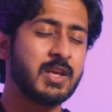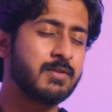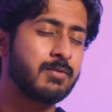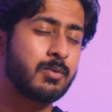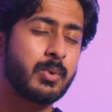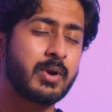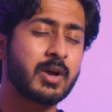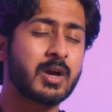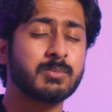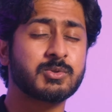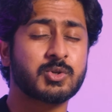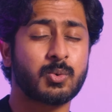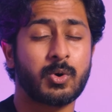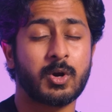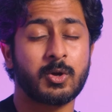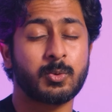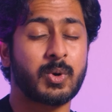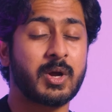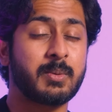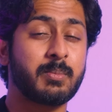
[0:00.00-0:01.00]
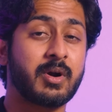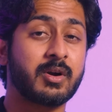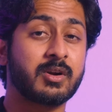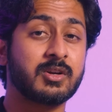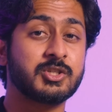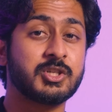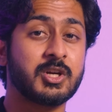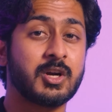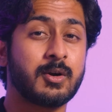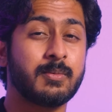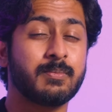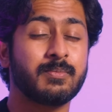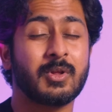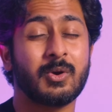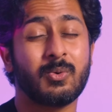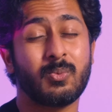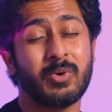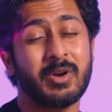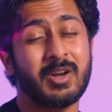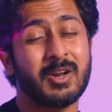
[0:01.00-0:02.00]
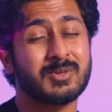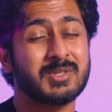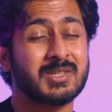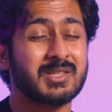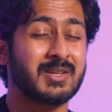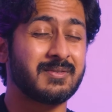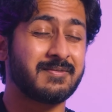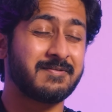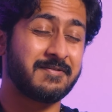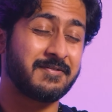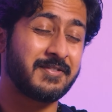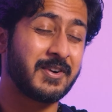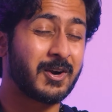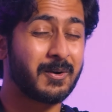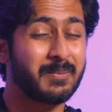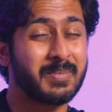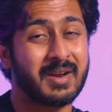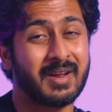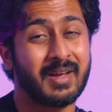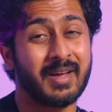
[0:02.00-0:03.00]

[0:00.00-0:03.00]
Even when it comes to worldwide market share, Windows is a fair bit